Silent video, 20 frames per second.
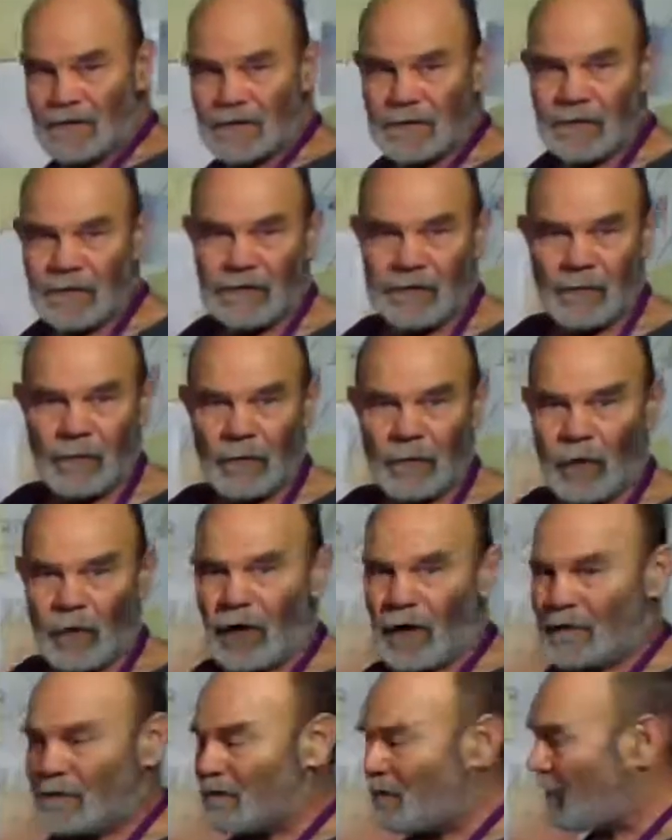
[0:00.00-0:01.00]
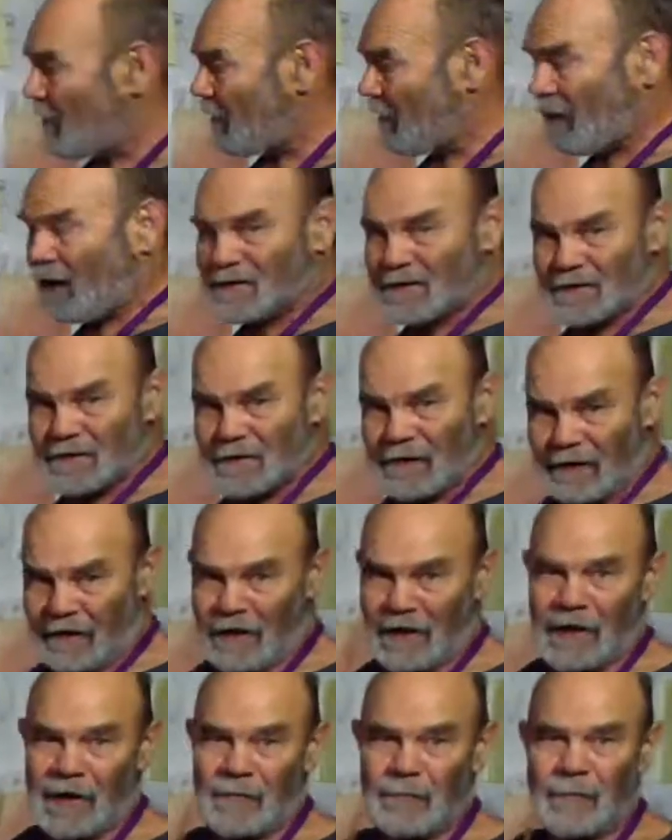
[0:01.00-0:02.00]
should be thrown off. Thus
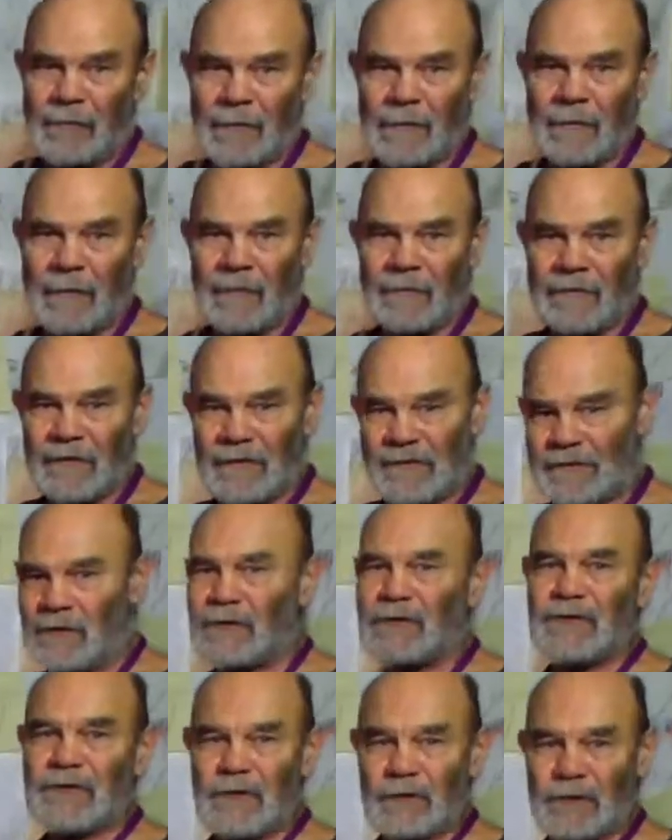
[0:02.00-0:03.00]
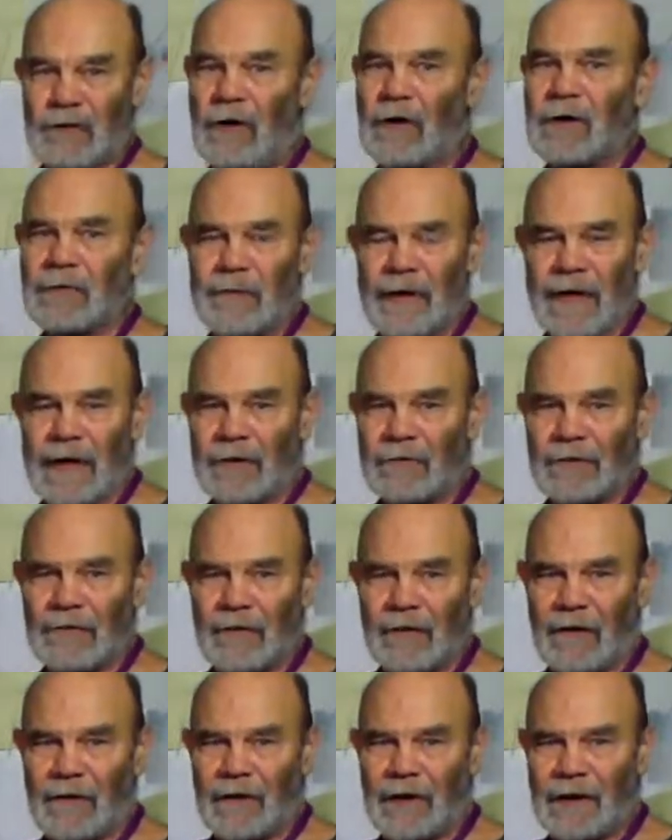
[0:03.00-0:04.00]
came the search for dark matter and
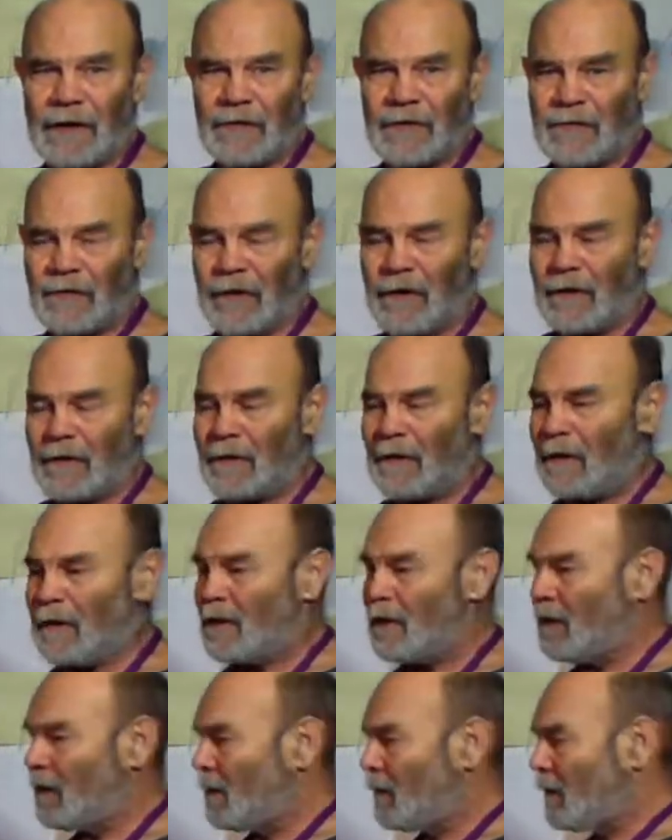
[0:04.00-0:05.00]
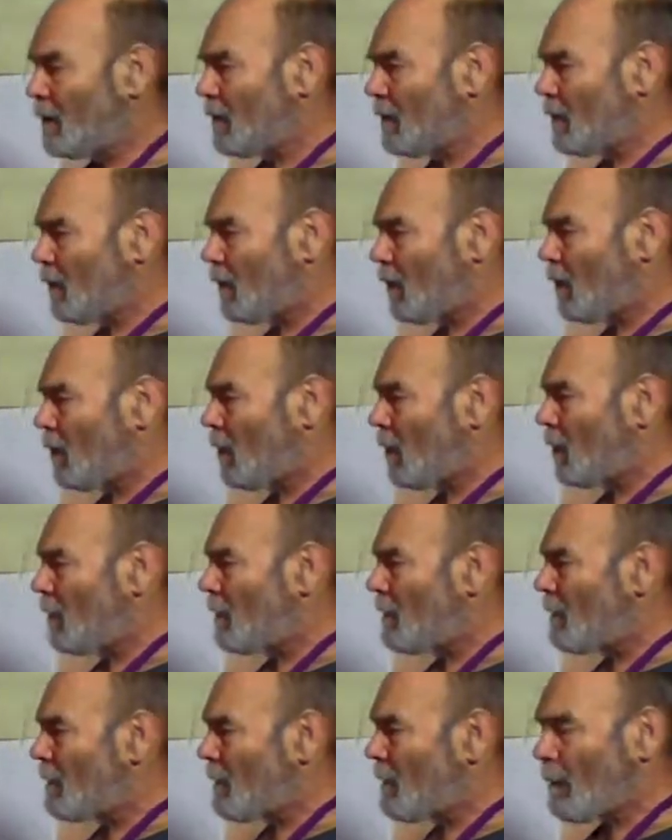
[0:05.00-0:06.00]
dark energy. So,
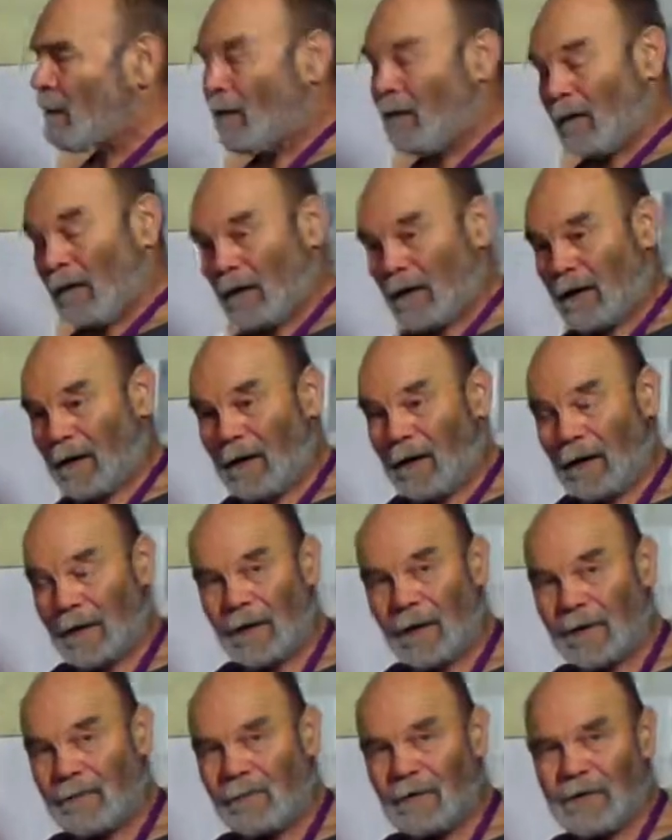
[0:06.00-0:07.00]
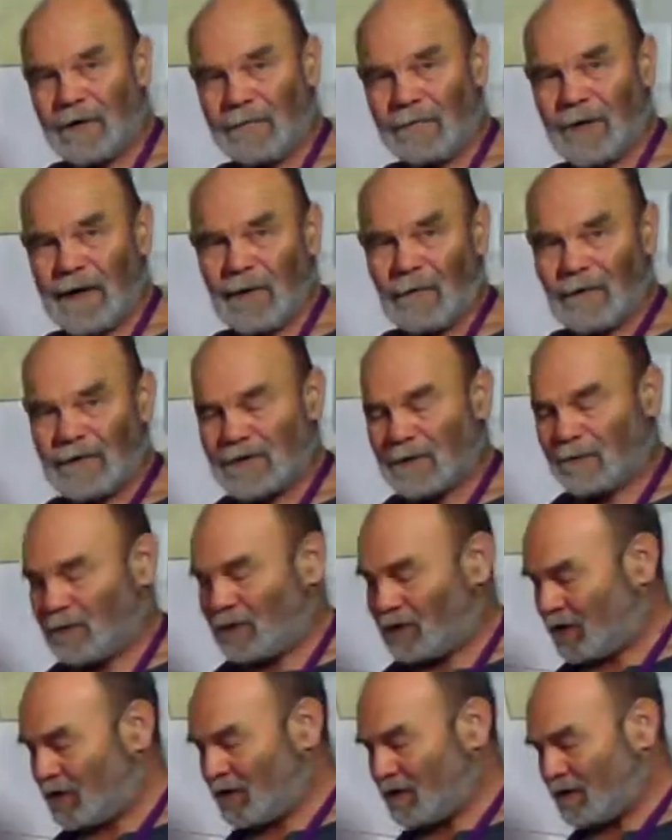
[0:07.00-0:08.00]
and I believe that was a
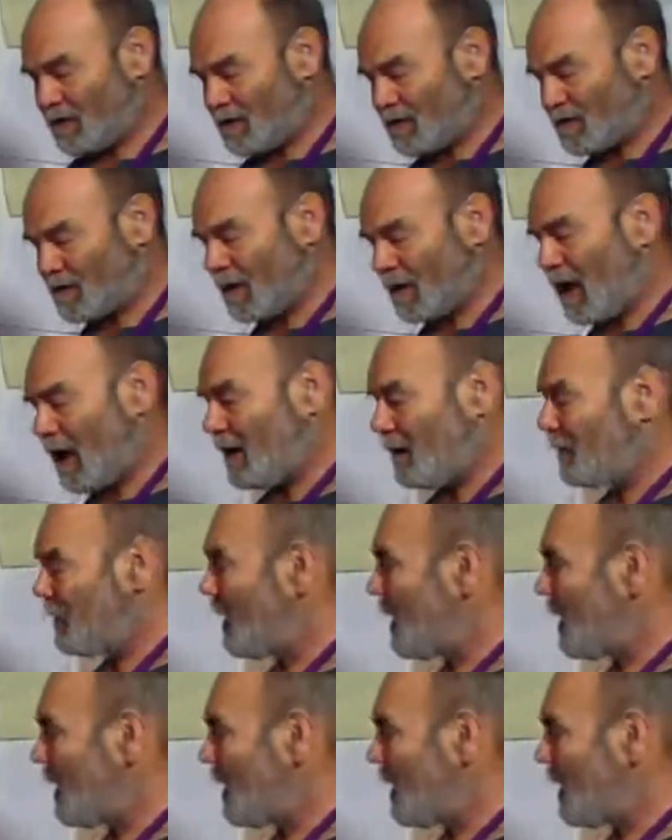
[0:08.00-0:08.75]
magician's sleight of